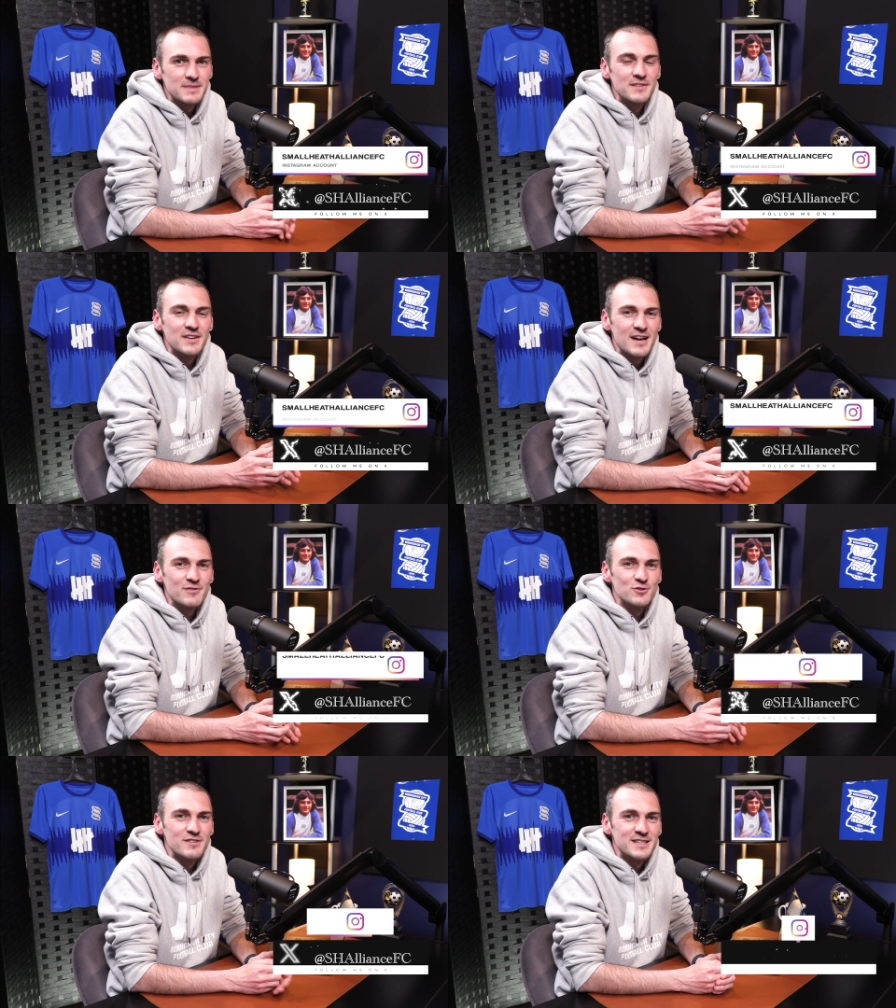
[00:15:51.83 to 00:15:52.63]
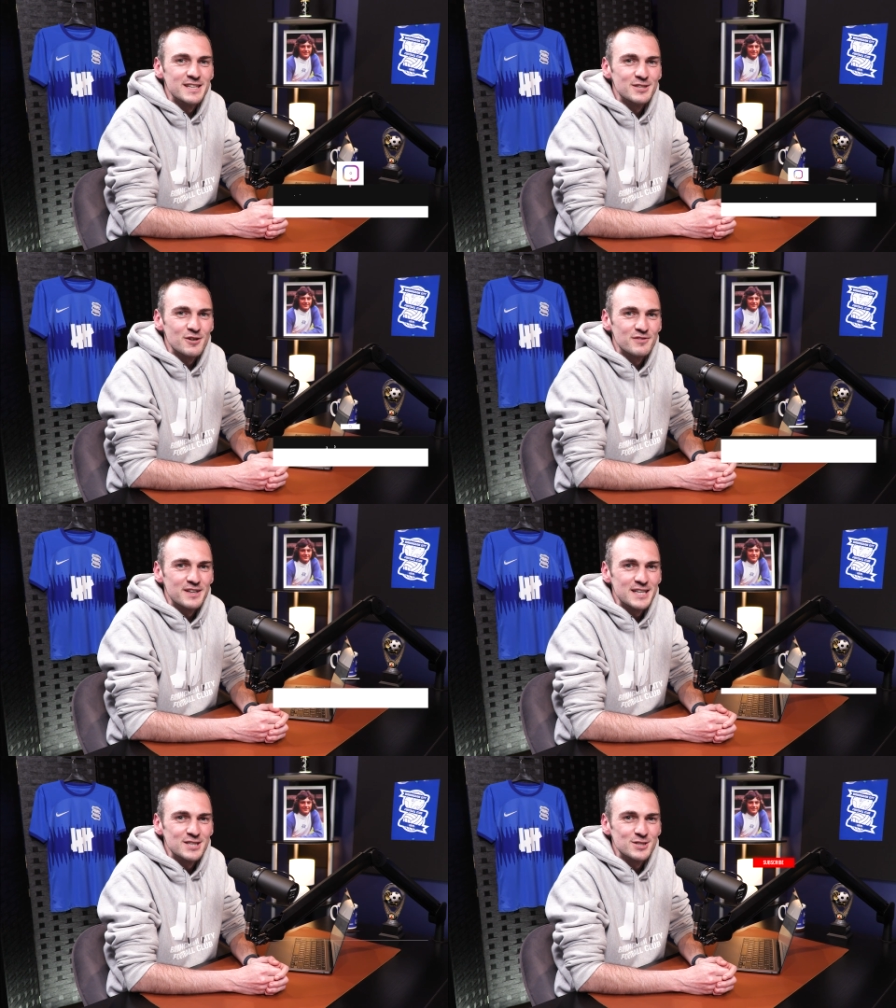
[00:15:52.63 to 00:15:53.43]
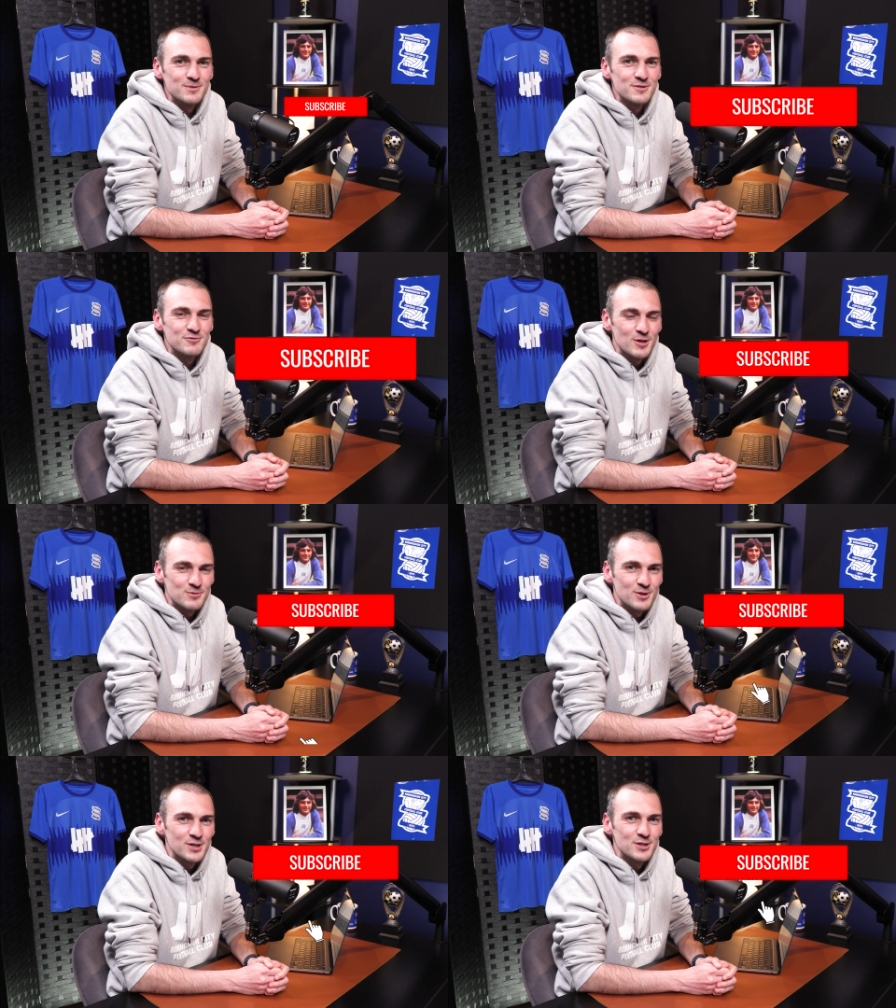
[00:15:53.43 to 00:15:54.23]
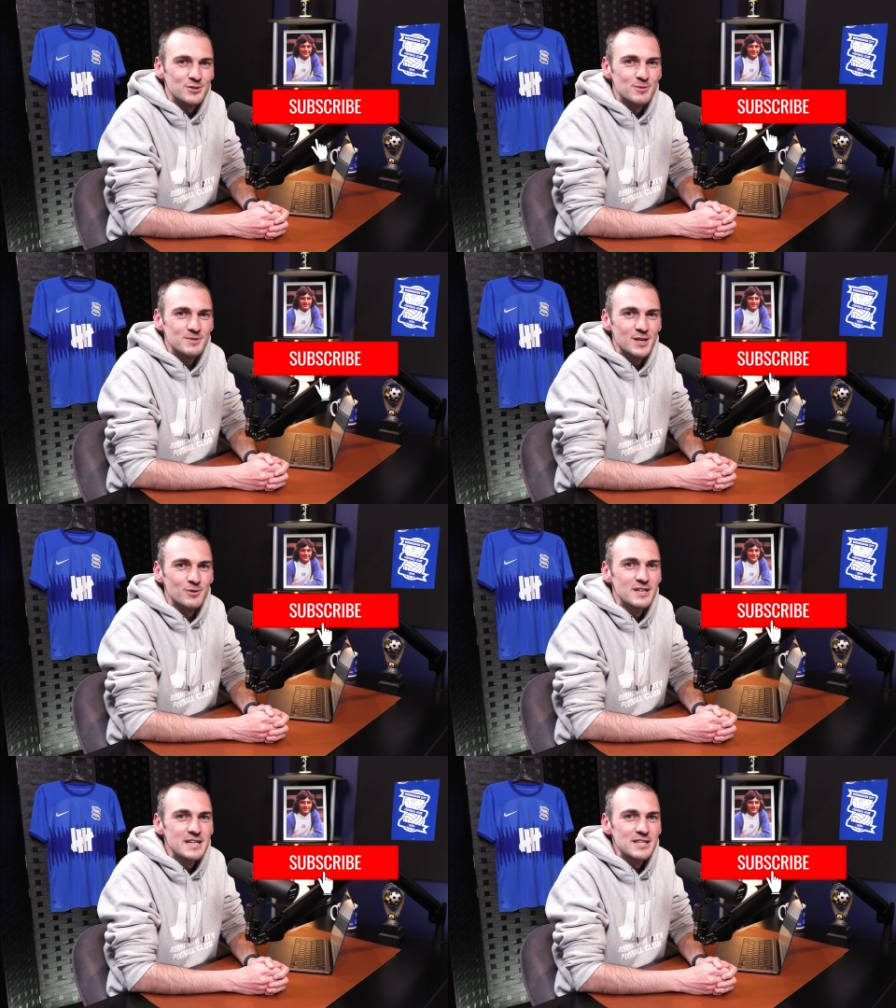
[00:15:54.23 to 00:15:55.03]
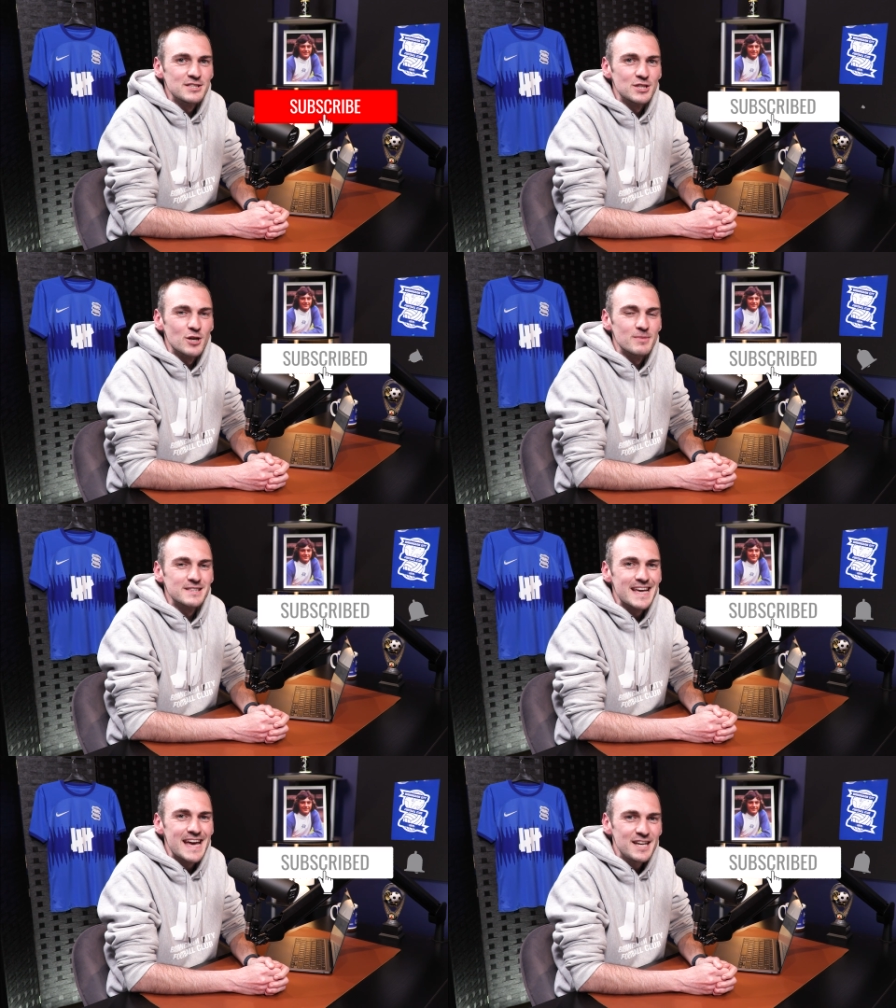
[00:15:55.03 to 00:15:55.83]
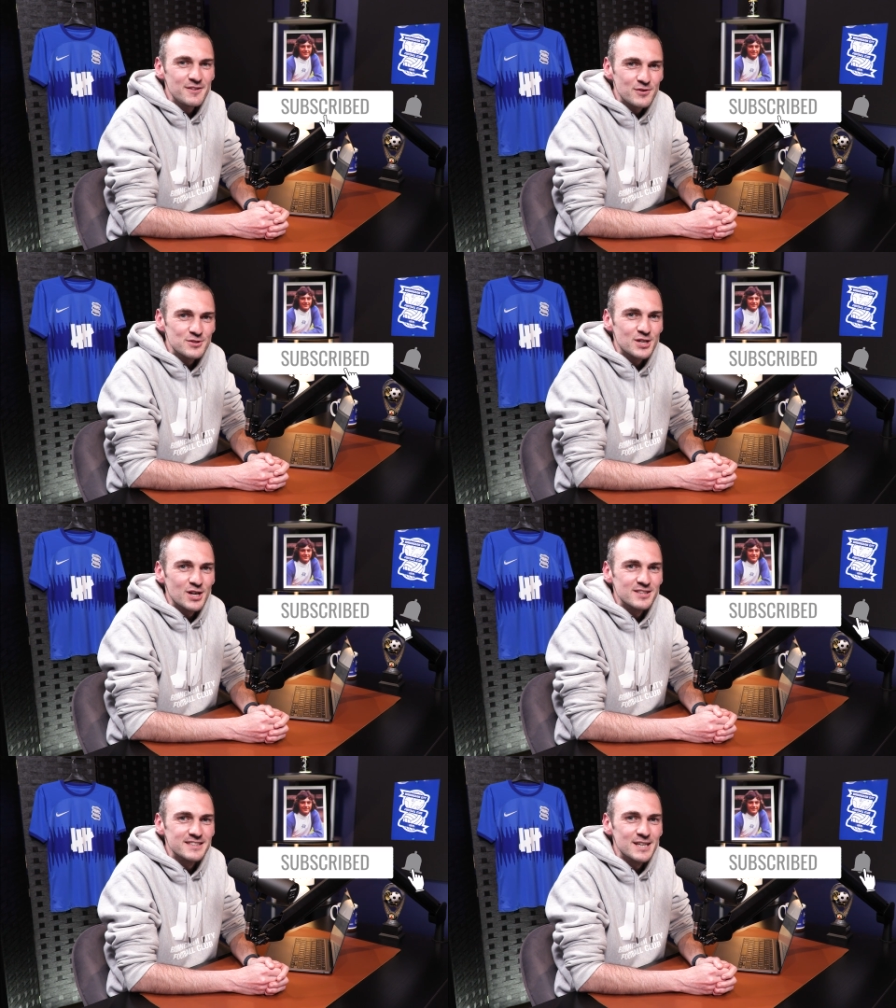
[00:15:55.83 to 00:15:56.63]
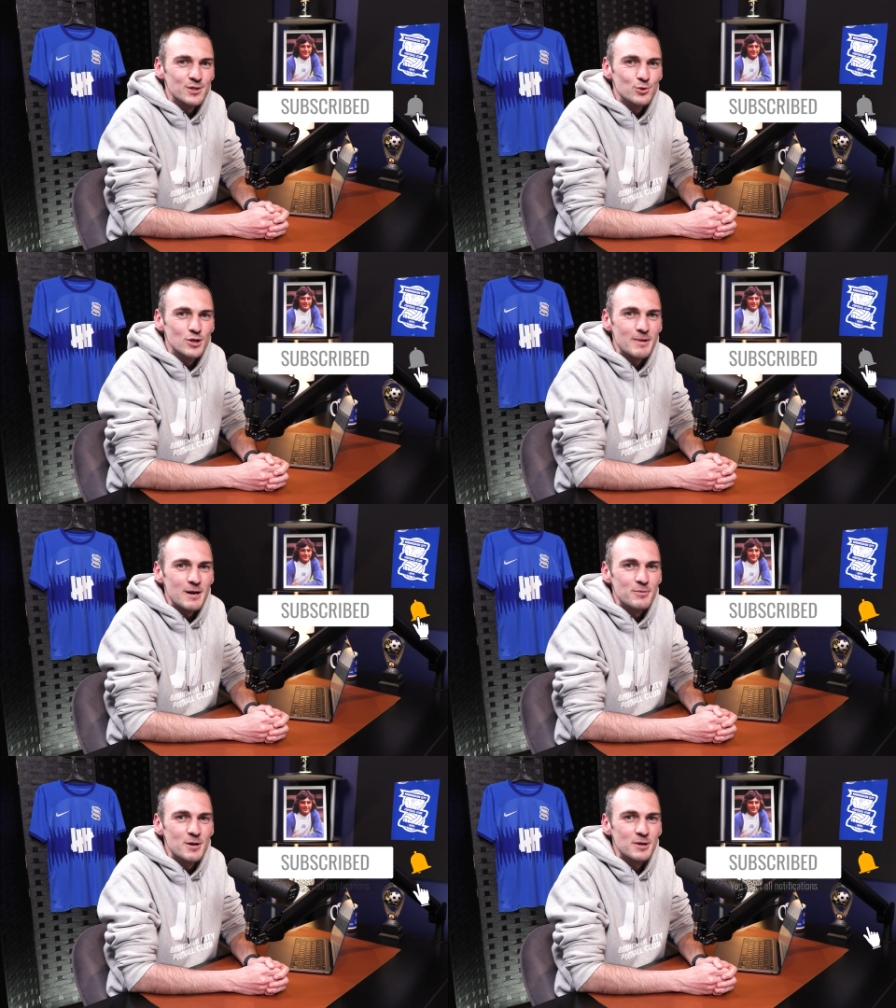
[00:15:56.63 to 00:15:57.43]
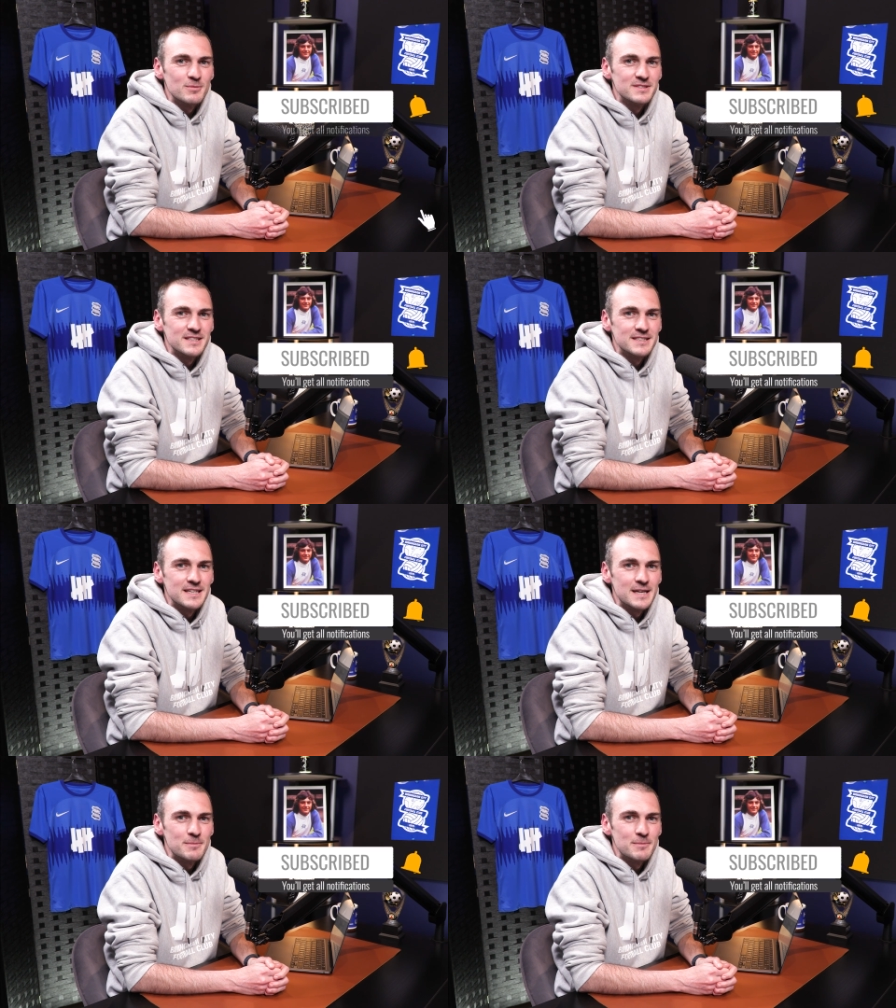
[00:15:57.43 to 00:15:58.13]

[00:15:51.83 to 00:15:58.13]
And if you haven't already, don't forget to subscribe to our YouTube channel so you don't miss any future content all about Birmingham City.